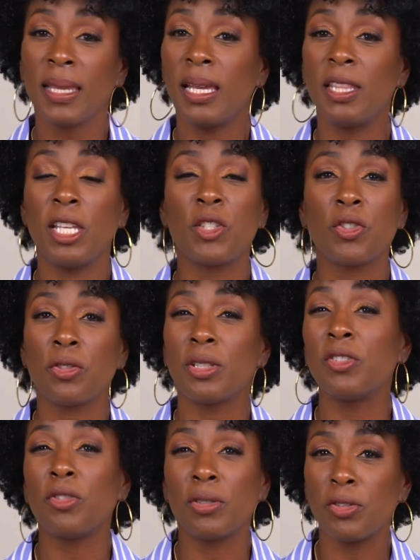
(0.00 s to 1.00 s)
and that
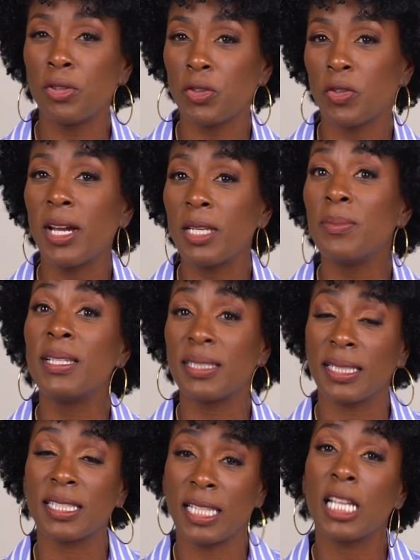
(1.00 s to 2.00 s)
you're trying to be
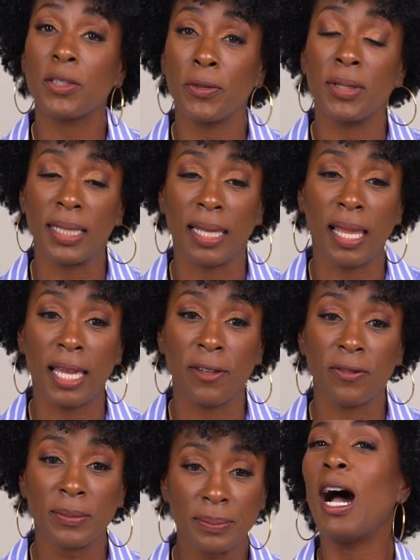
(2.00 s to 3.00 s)
successful in
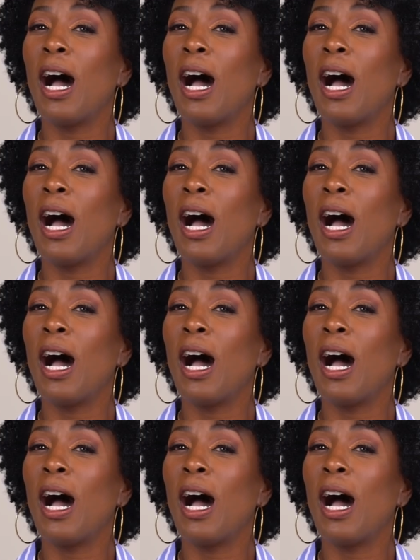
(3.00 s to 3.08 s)
life.